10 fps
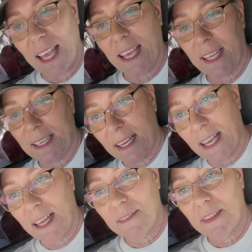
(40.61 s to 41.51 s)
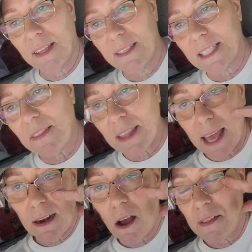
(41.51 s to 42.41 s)
and uh, sent
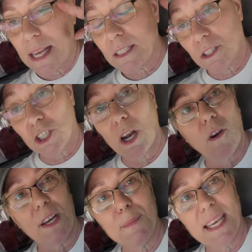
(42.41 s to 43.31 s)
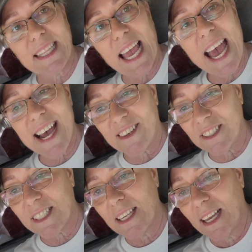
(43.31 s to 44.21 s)
that on. That should already be at the
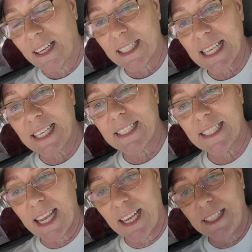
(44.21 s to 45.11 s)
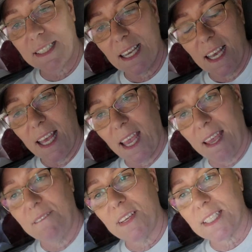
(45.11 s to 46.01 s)
house because I stayed
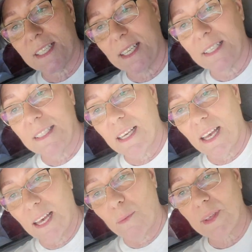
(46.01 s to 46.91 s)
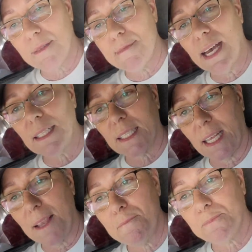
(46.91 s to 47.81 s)
and visited uh, with
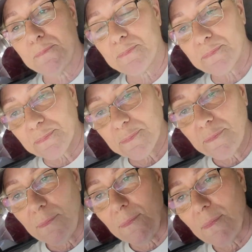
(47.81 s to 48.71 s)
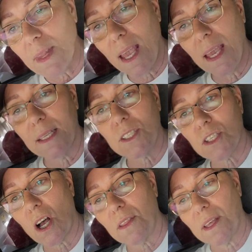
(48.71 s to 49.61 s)
Melanie and
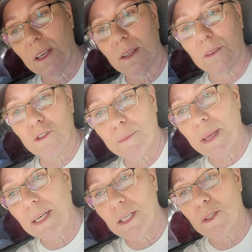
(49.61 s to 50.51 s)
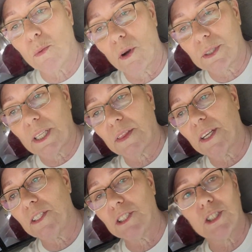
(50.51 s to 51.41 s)
saw the tremendous work that
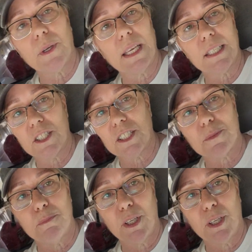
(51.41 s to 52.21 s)
they're doing. It's just